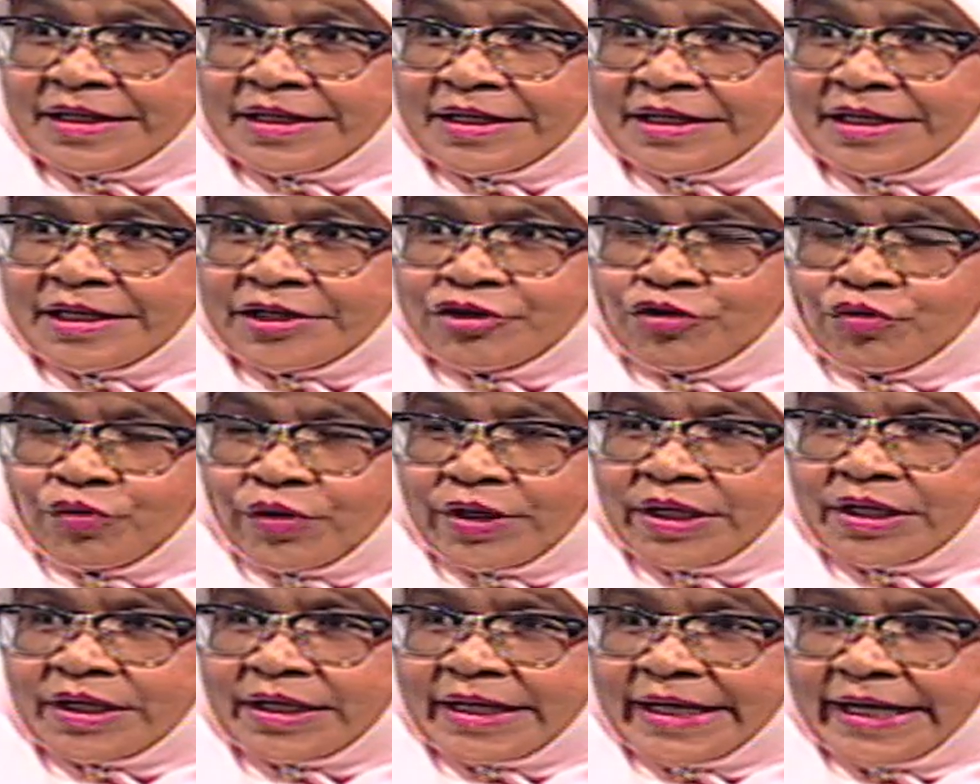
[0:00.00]
uh,
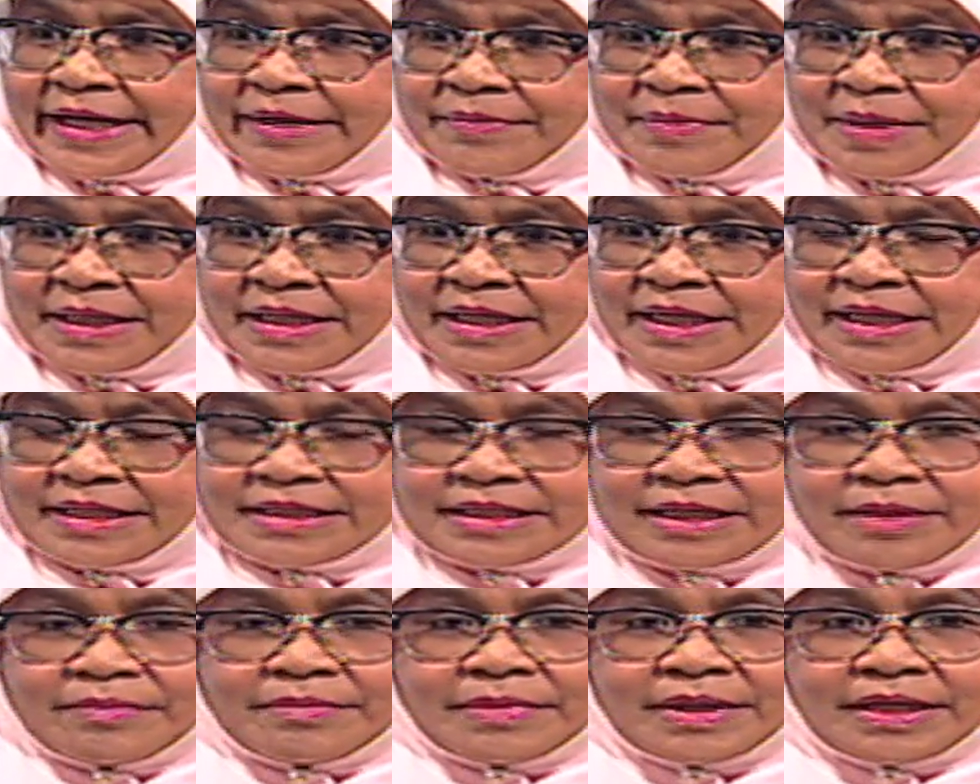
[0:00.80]
during the Habitat
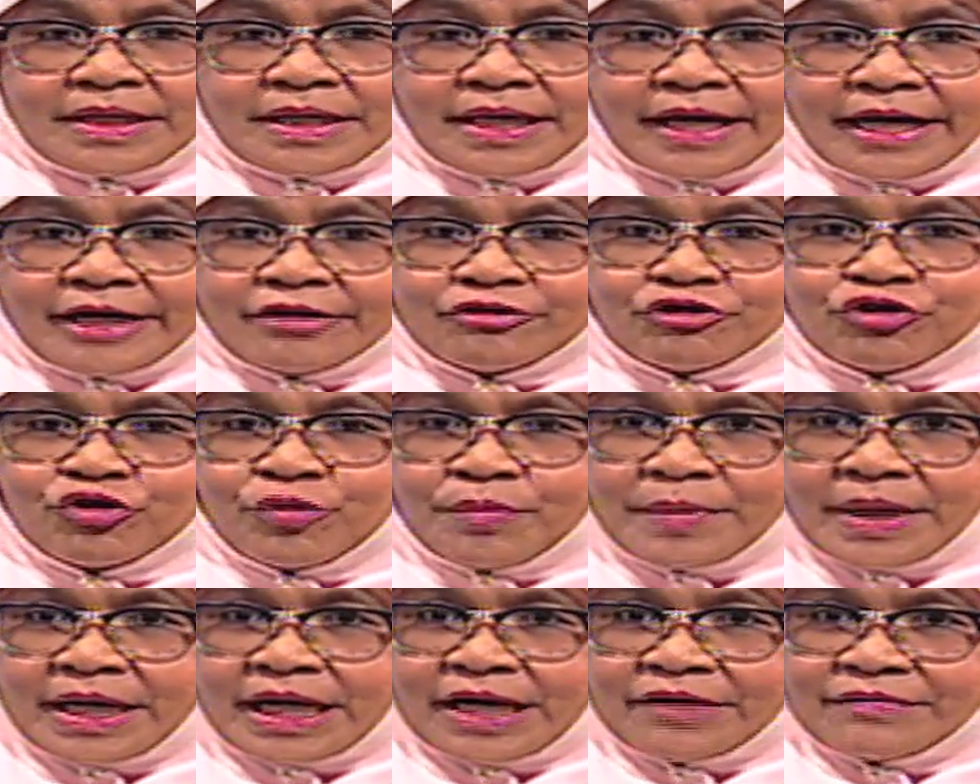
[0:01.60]
Assembly, how to
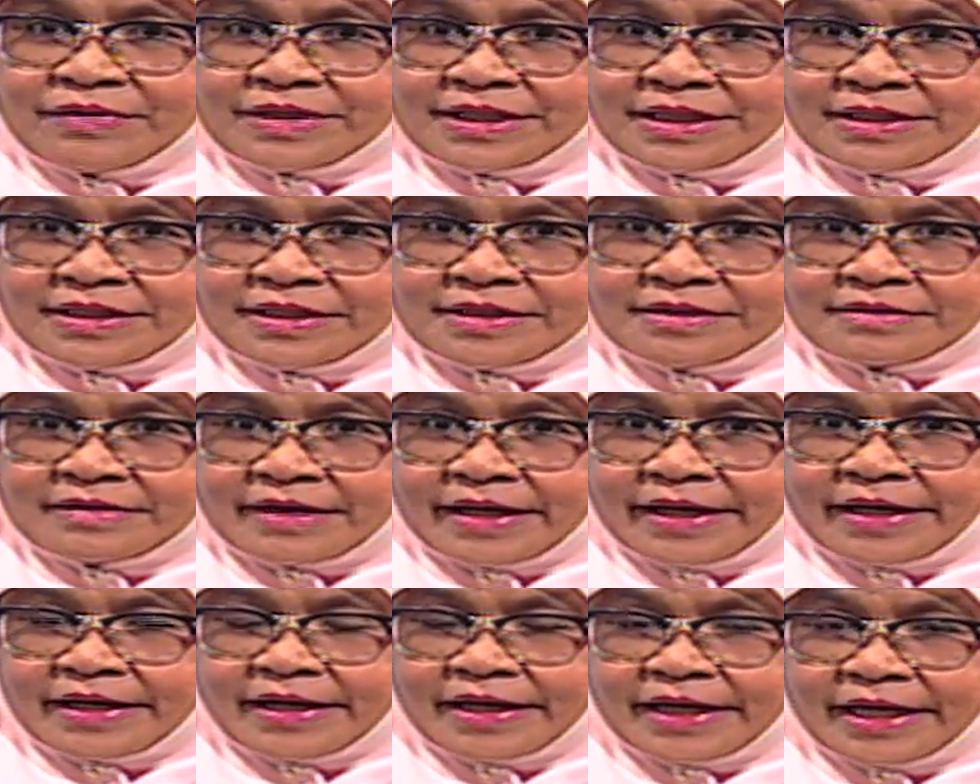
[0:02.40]
make our cities
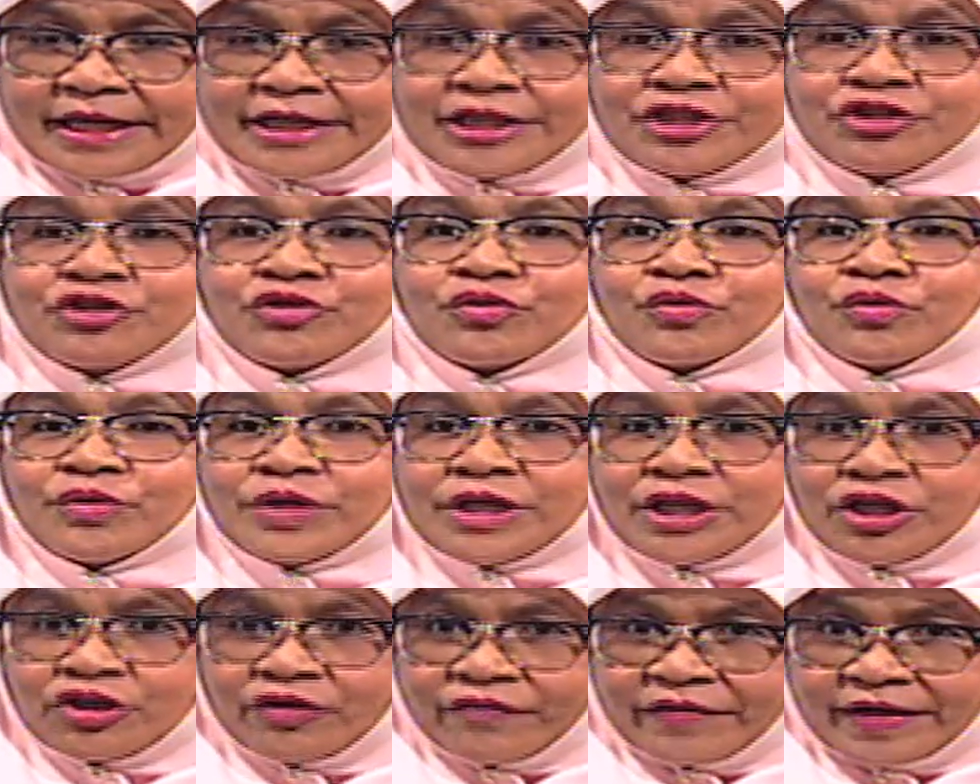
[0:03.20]
right, and through
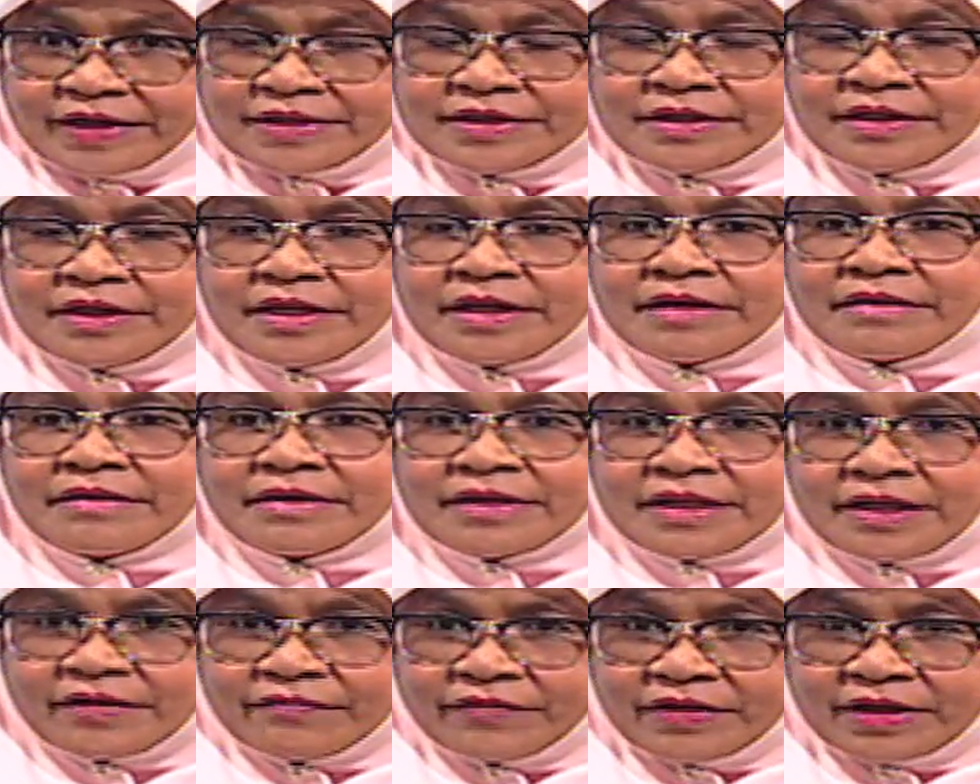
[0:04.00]
innovation and
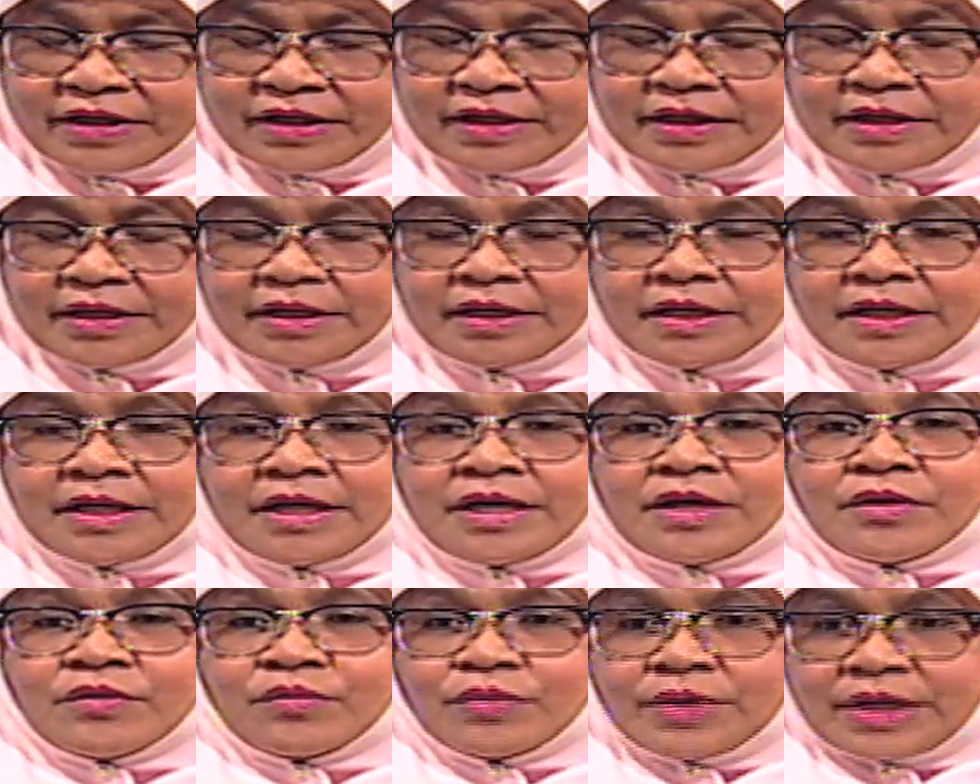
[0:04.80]
creativity,
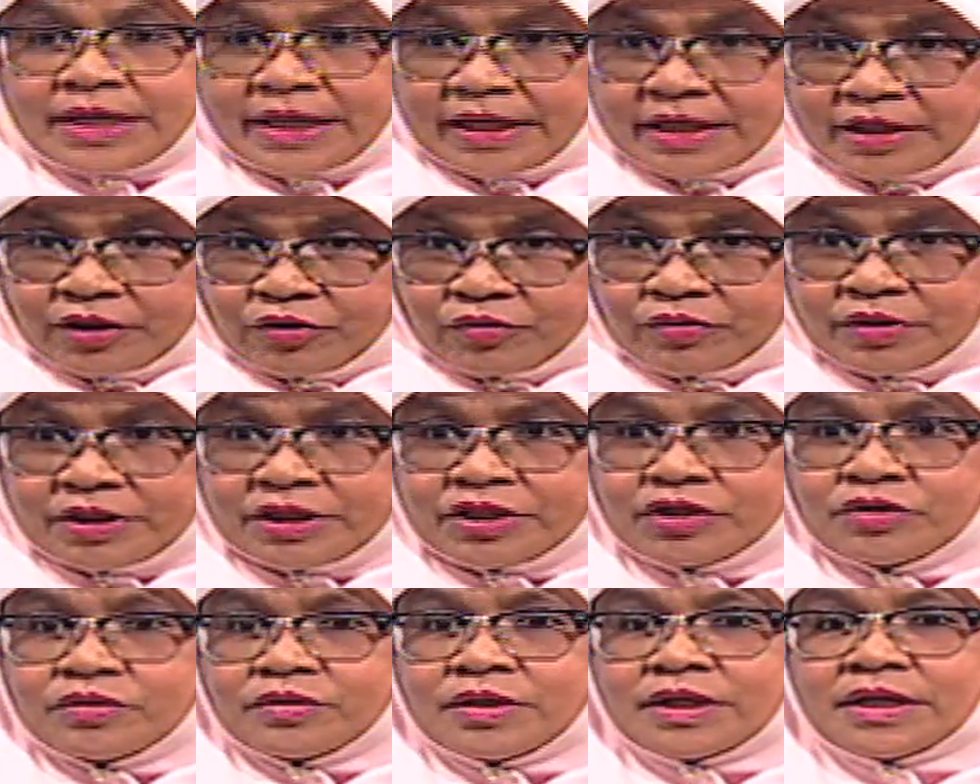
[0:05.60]
we can look
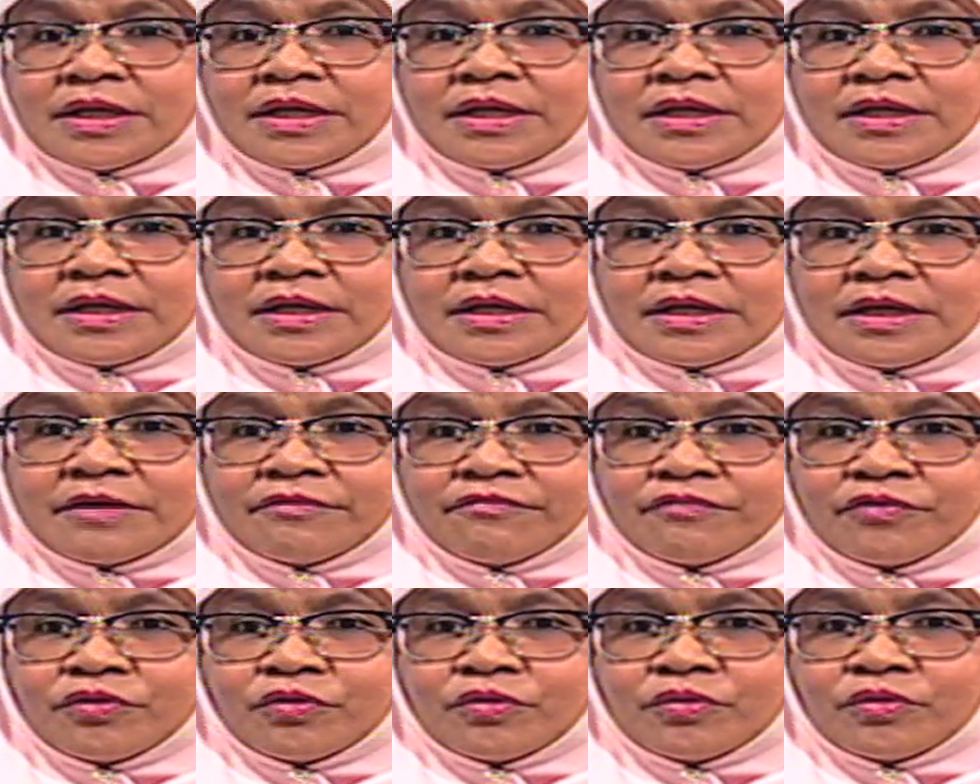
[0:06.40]
into a, a
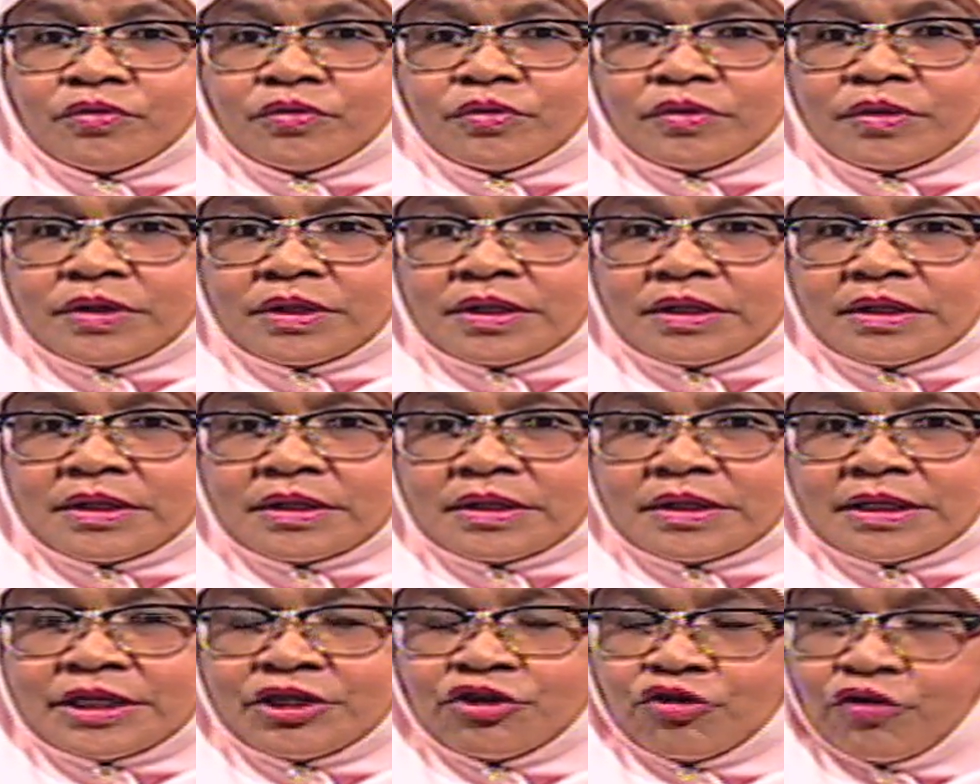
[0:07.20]
few uh,
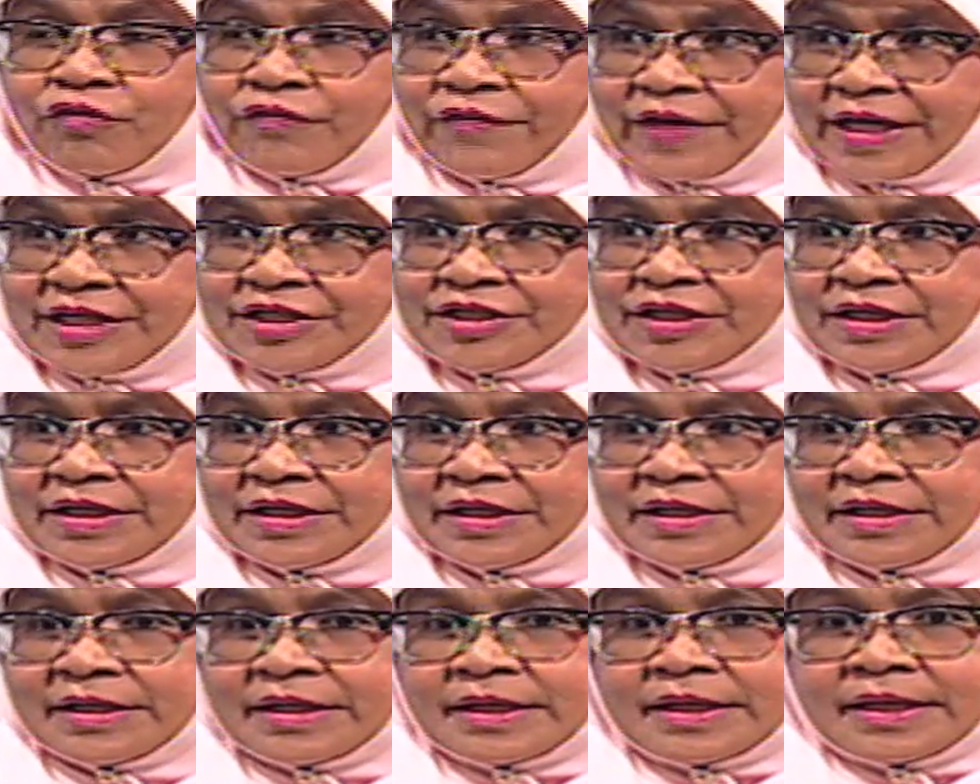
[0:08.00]

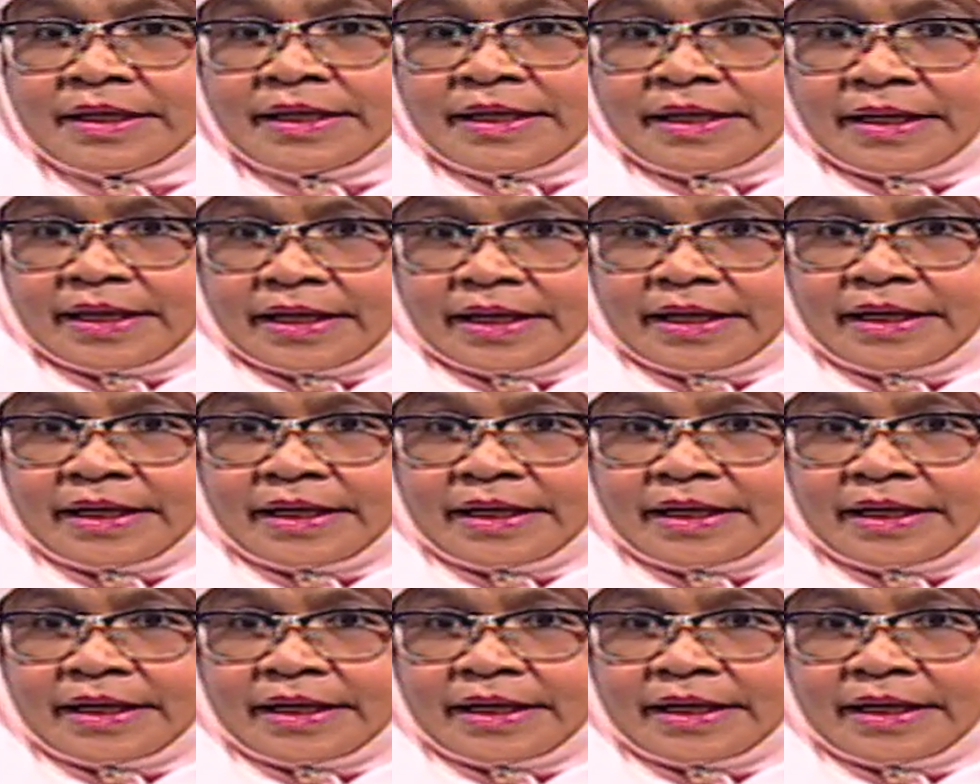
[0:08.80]
innovation mm-hmm.